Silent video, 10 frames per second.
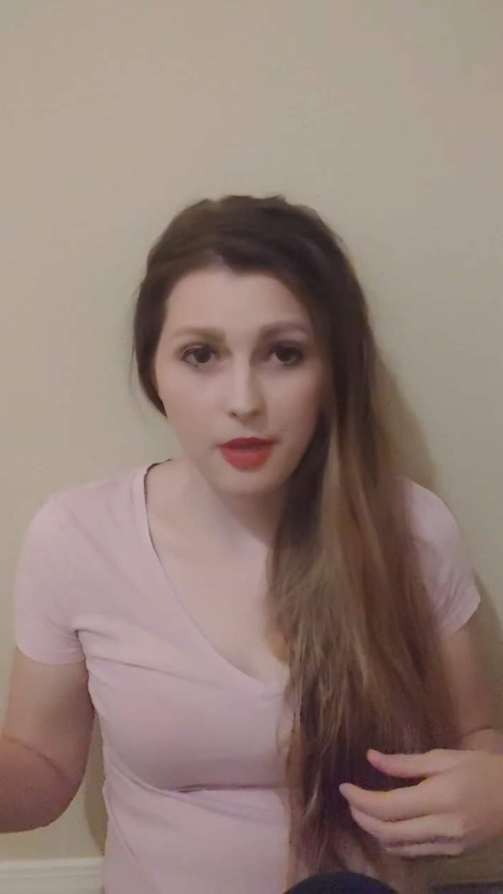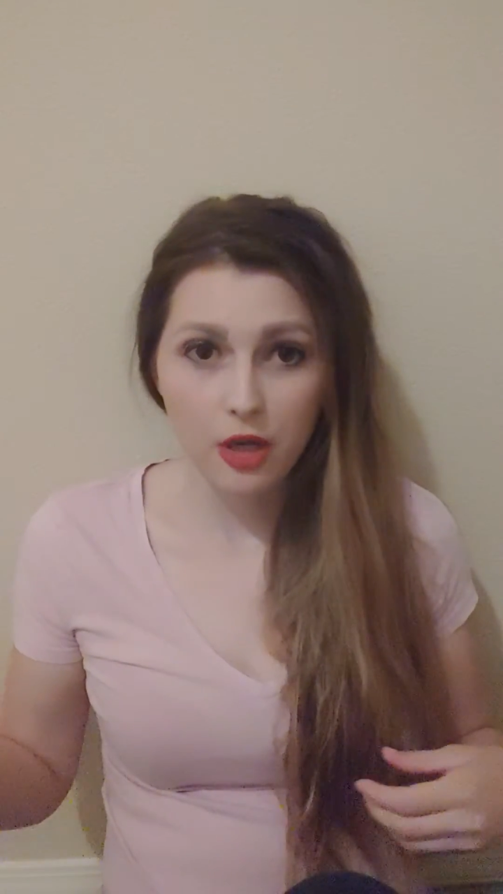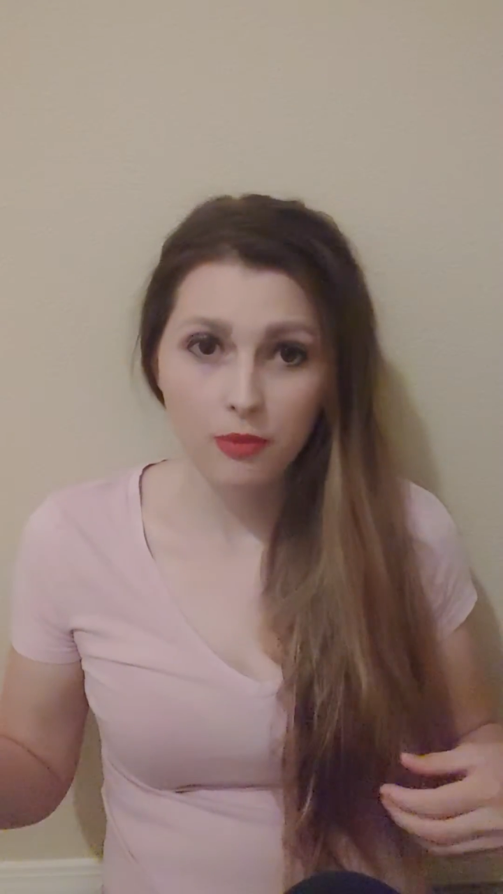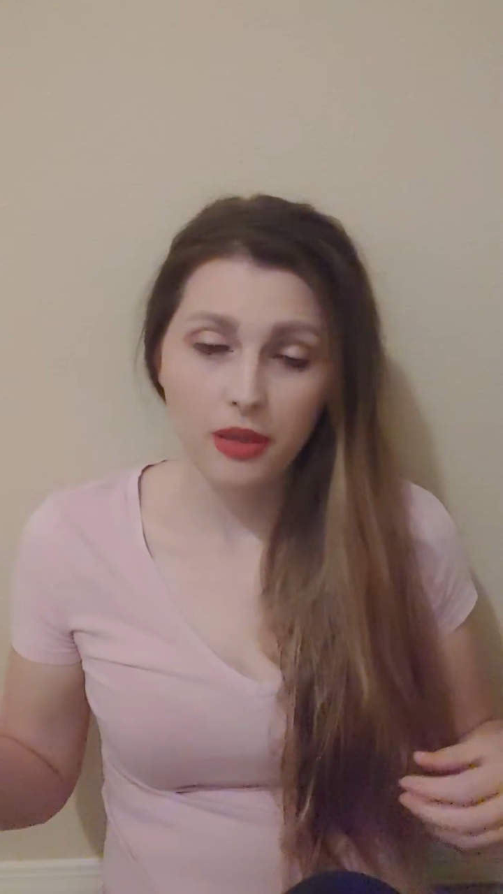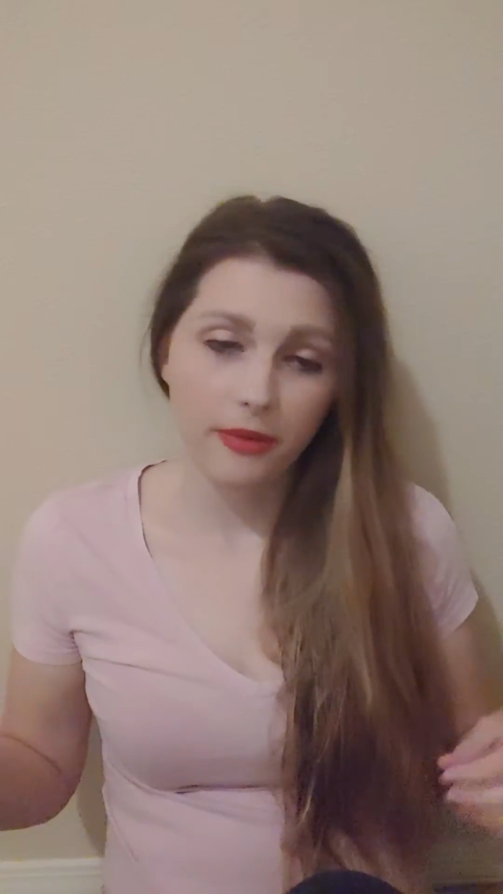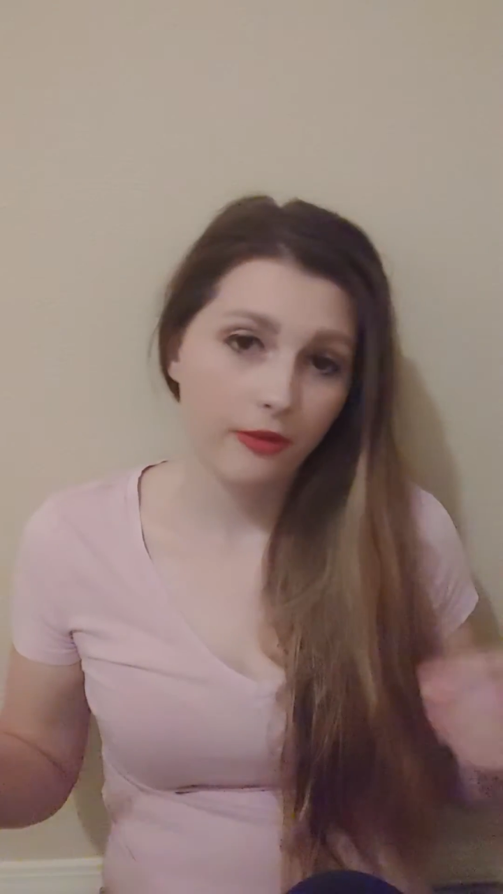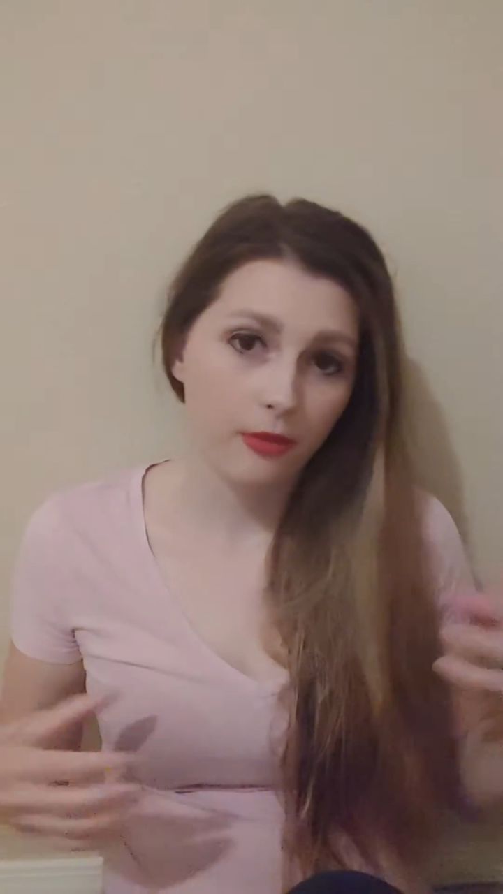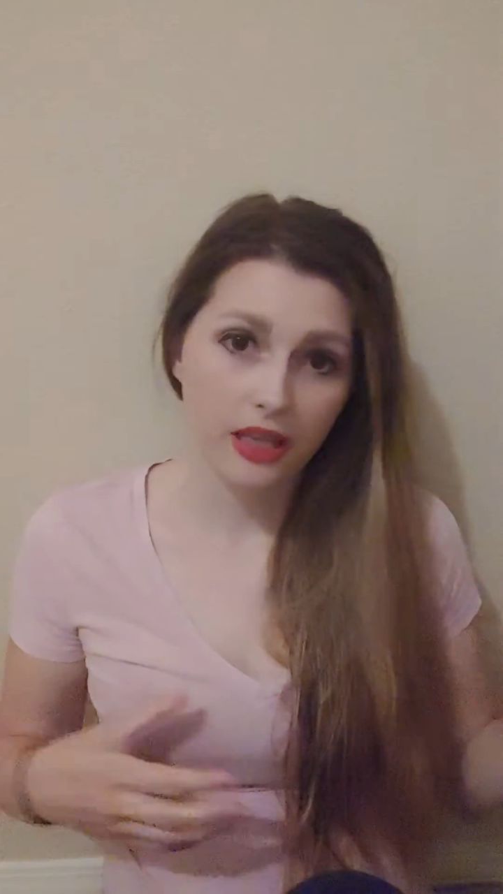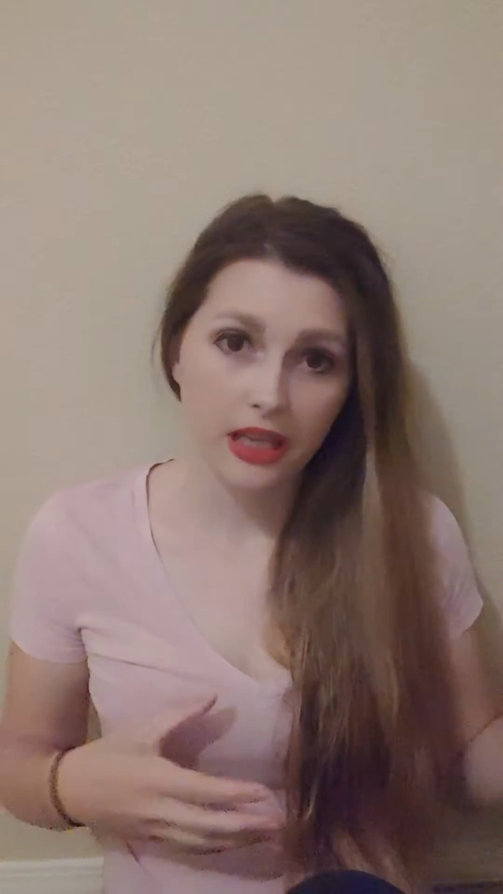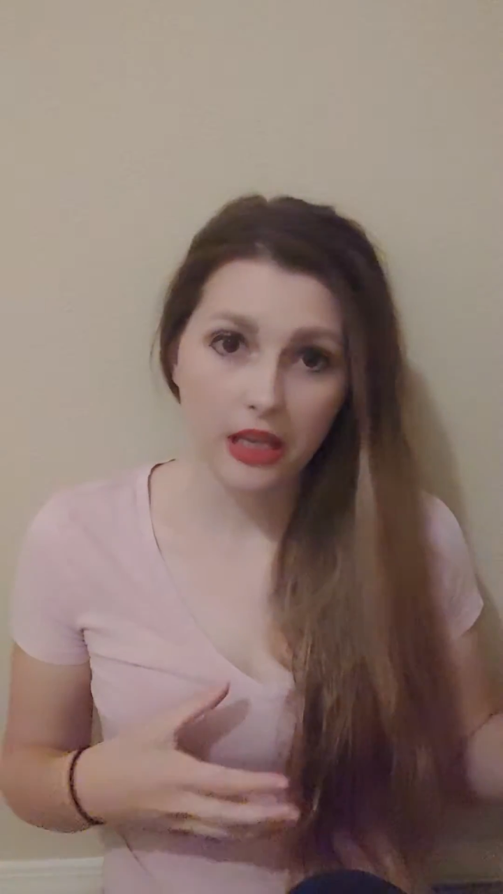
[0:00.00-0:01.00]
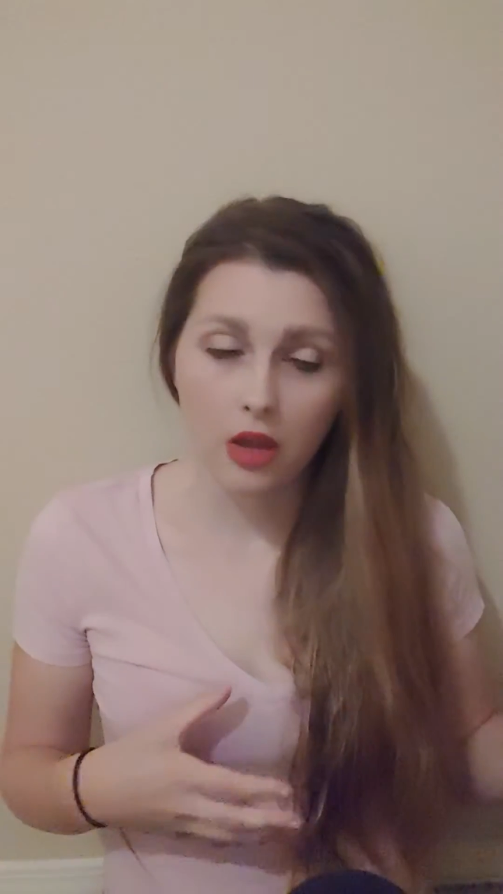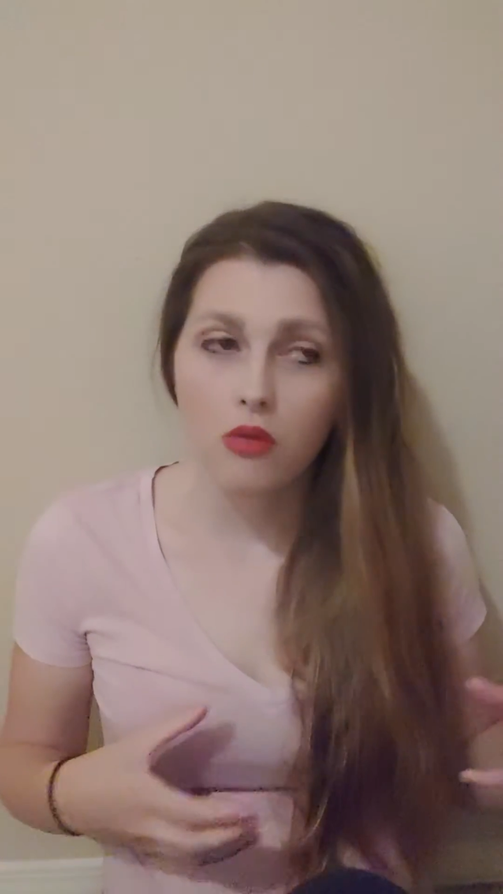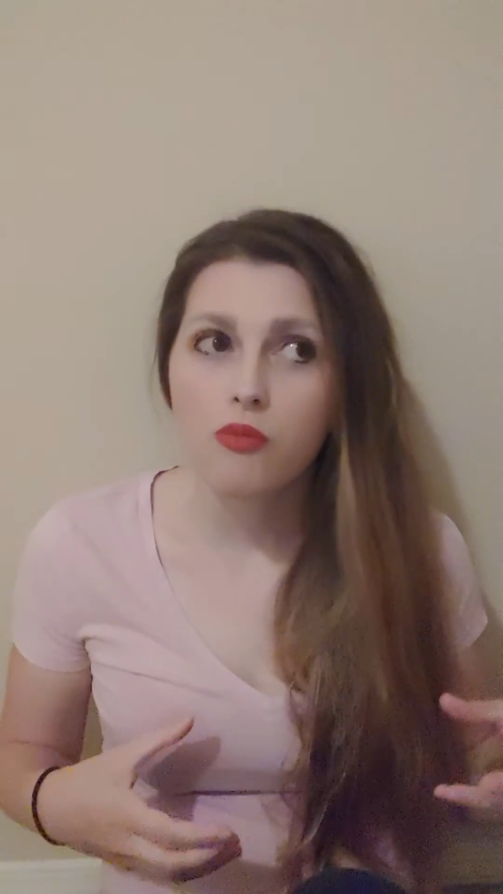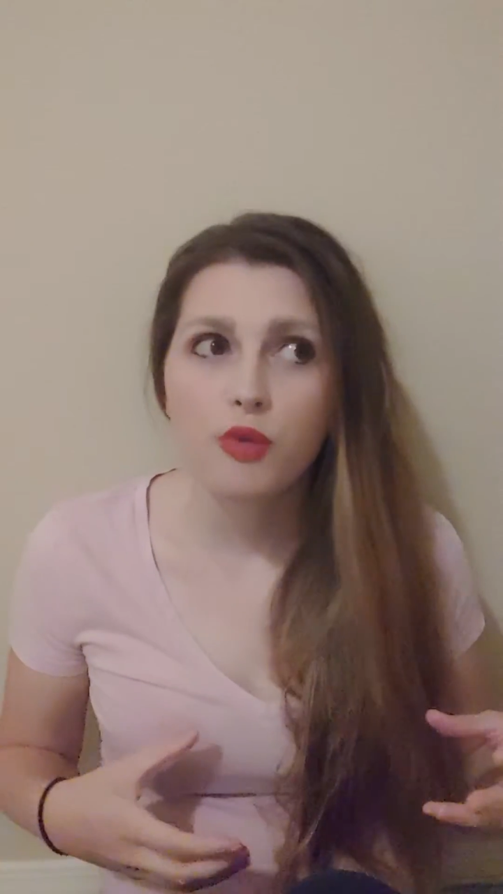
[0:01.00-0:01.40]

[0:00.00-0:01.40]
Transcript: bigger baby from the get-go.